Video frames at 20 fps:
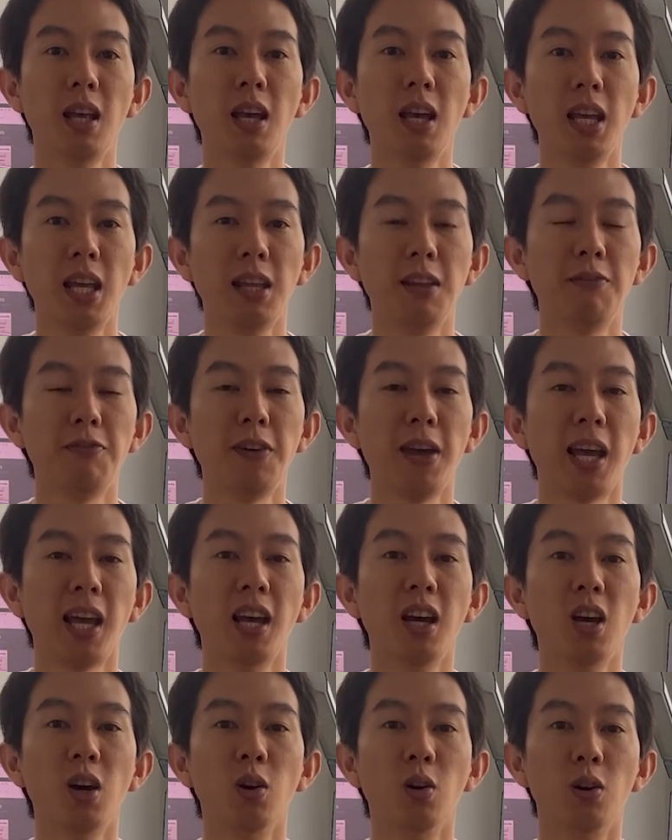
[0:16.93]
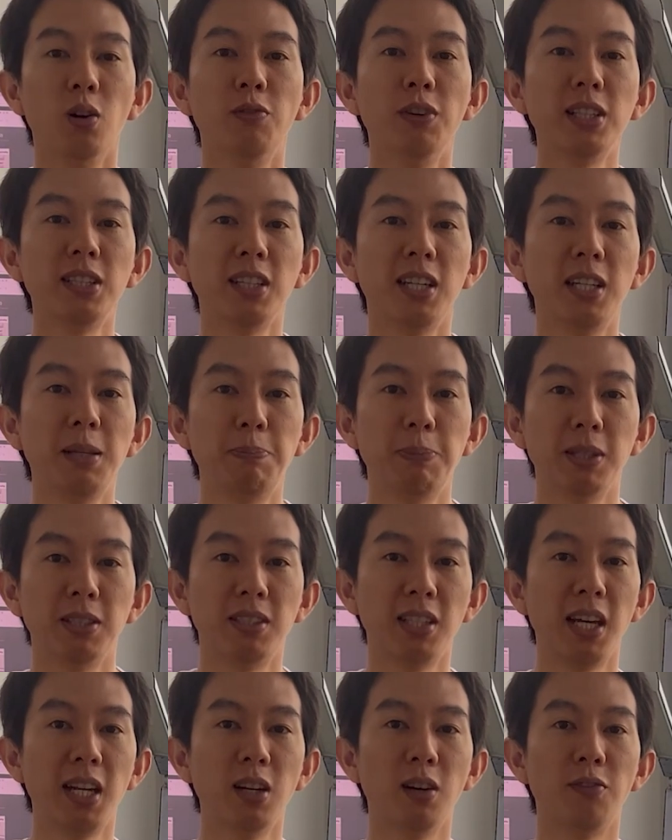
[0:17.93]
In fact, over
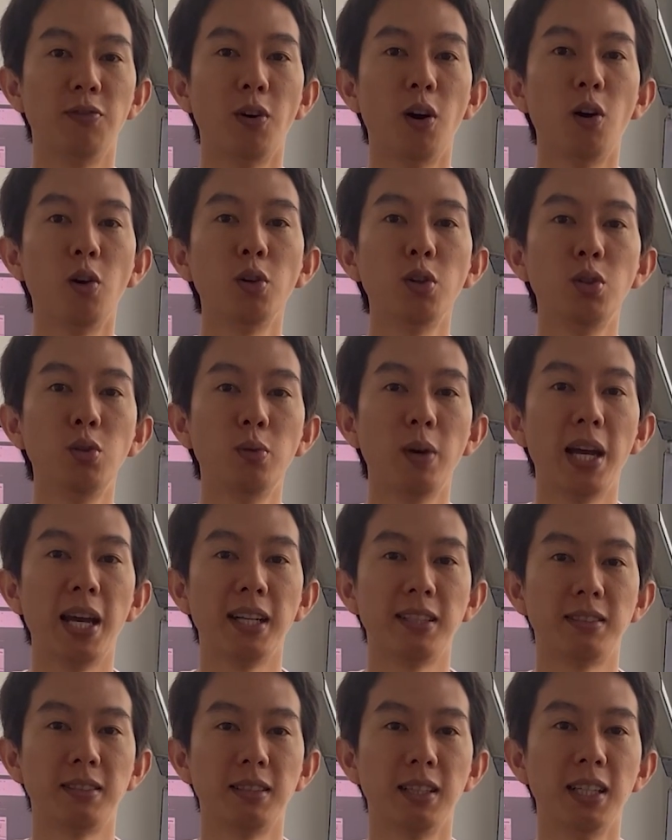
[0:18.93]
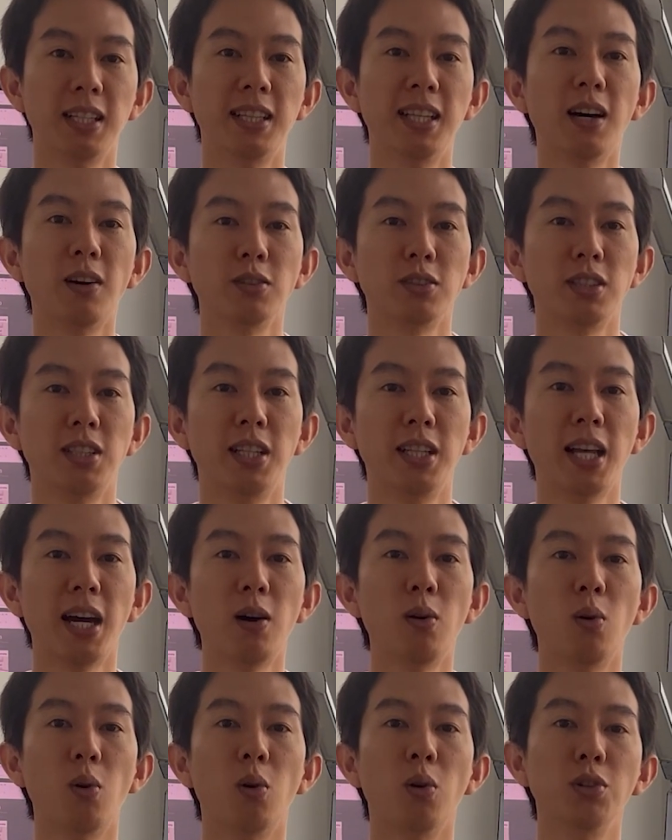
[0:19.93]
30% of all US adults
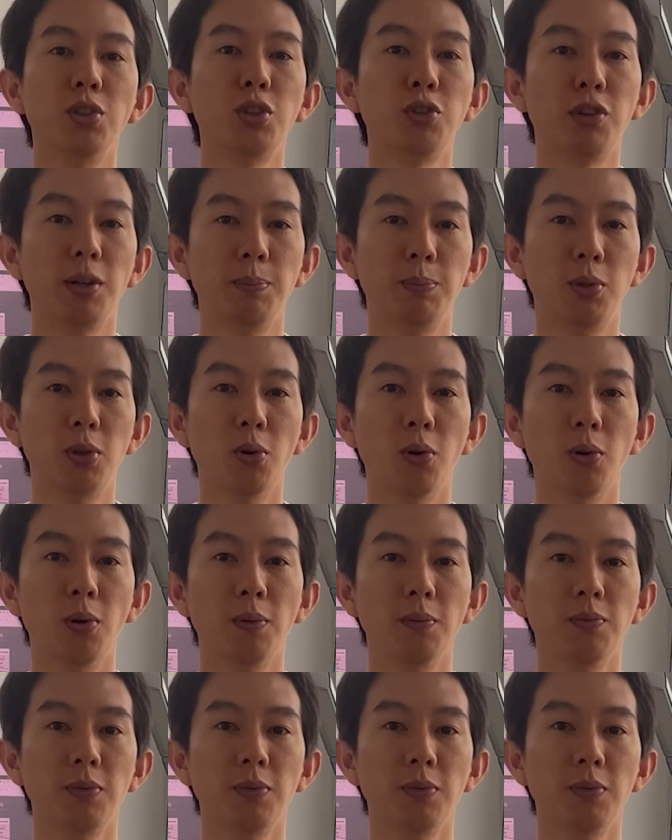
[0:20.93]
now own crypto.